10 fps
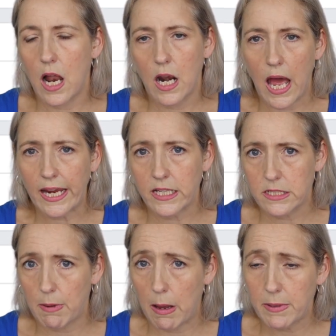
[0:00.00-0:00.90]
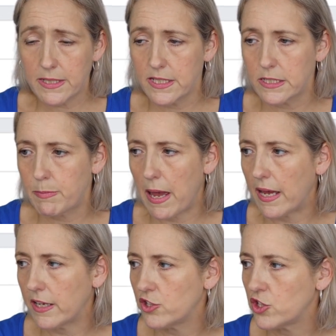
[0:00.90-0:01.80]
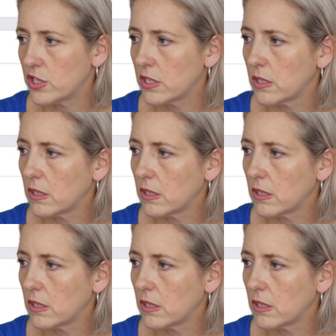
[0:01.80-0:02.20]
like as my business page,